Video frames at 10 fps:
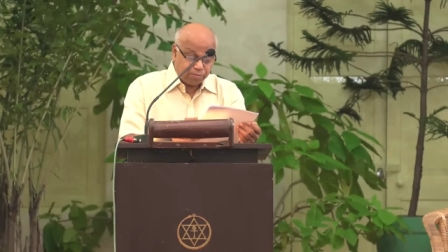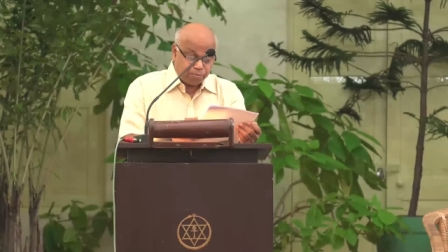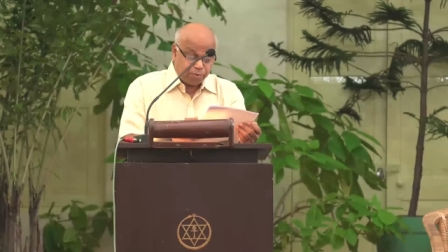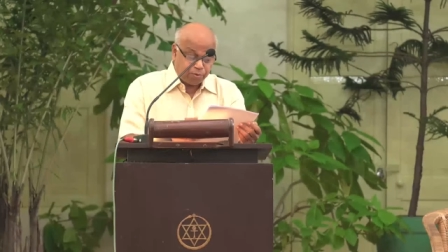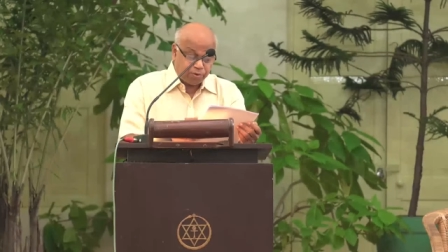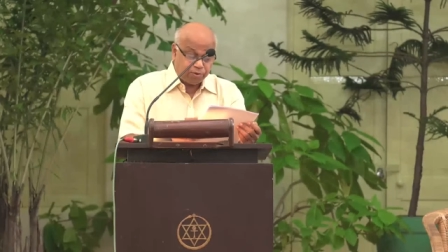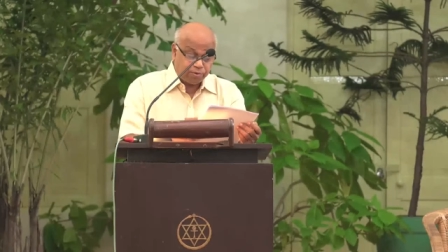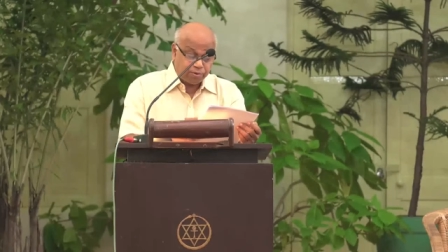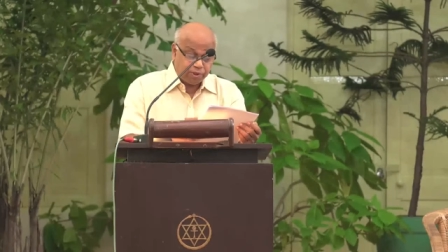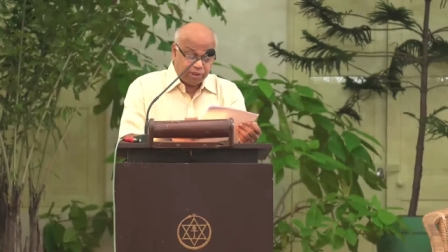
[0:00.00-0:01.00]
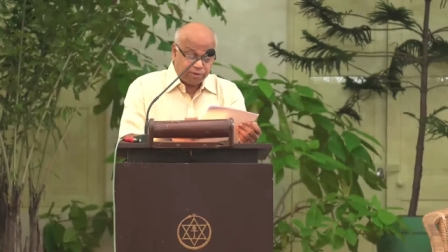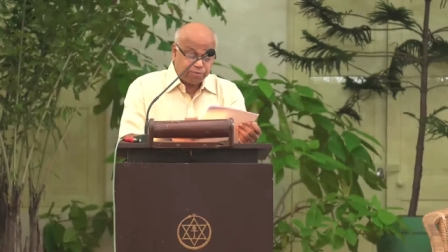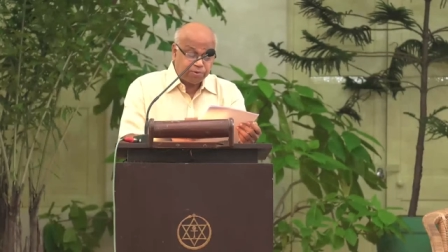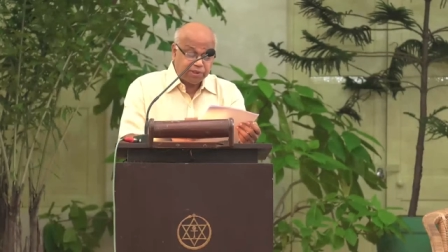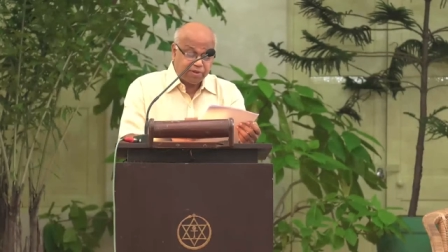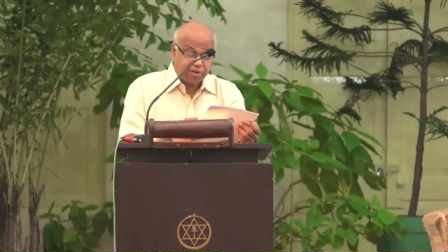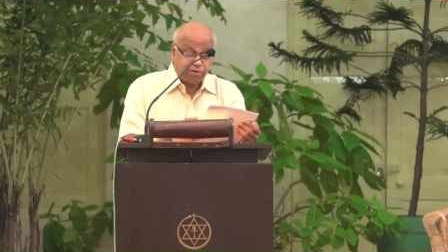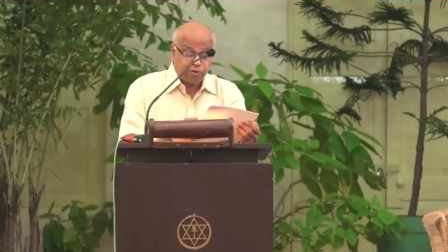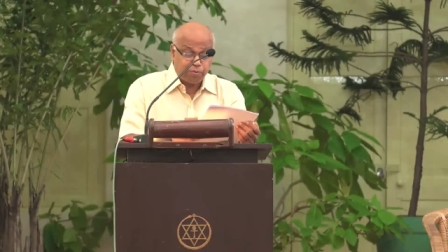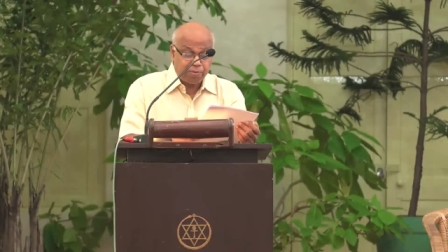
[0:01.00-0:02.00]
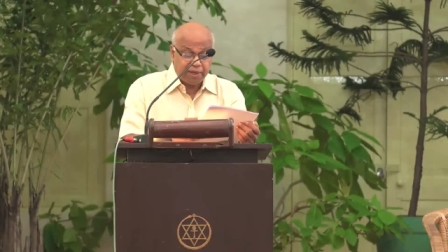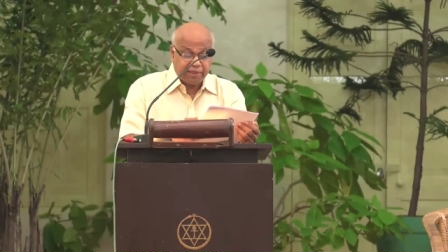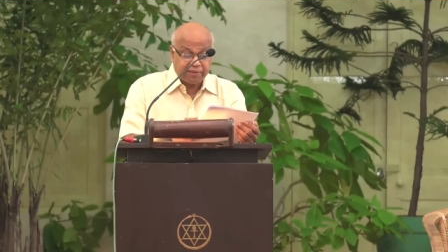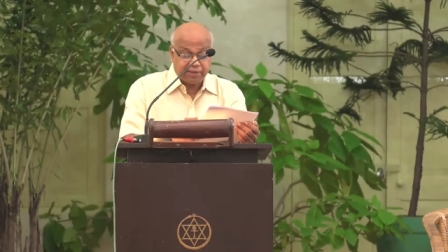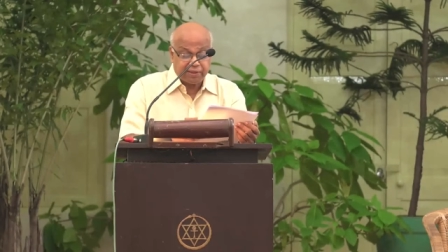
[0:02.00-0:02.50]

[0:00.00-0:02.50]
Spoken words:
put to use our noblest